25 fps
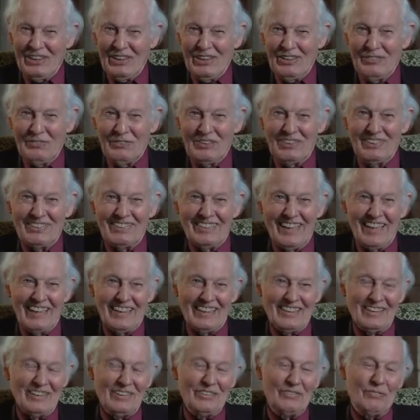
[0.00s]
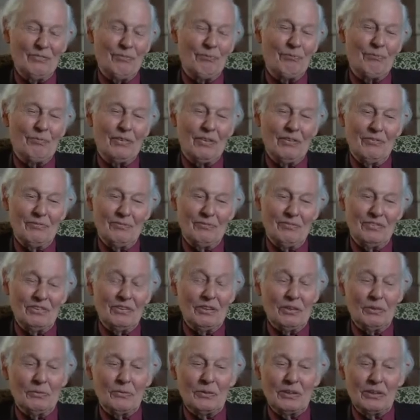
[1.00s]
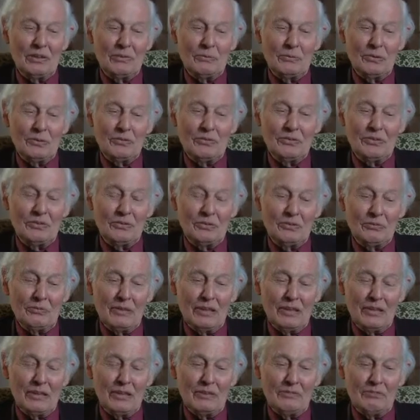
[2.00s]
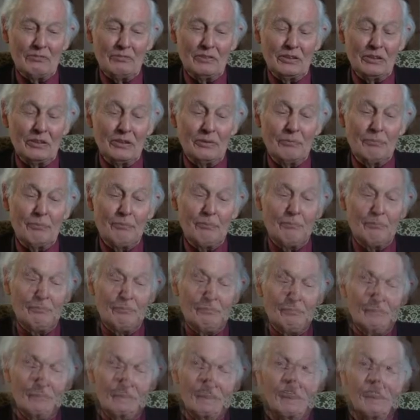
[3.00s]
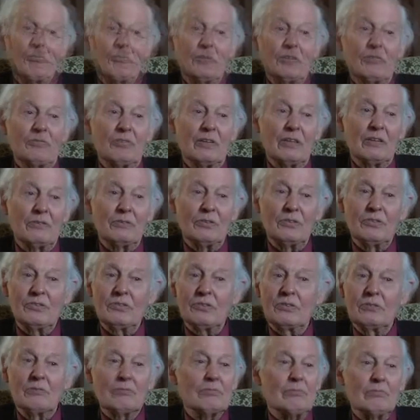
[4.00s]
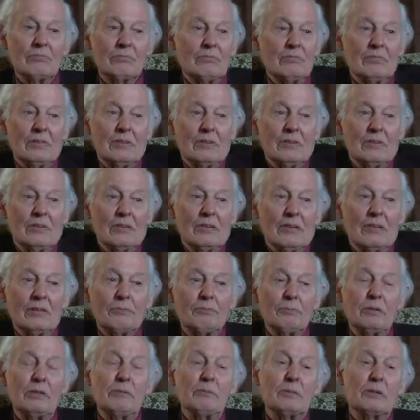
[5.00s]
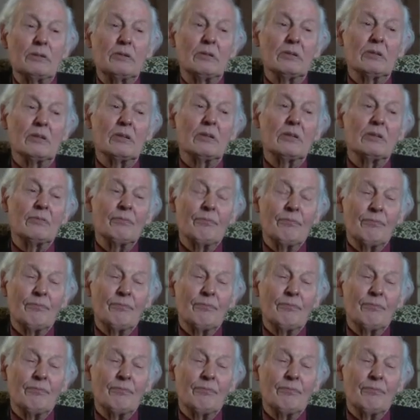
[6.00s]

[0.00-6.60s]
It was exactly, you know, what I wanted all my life, really. The Spitfire was the prima donna.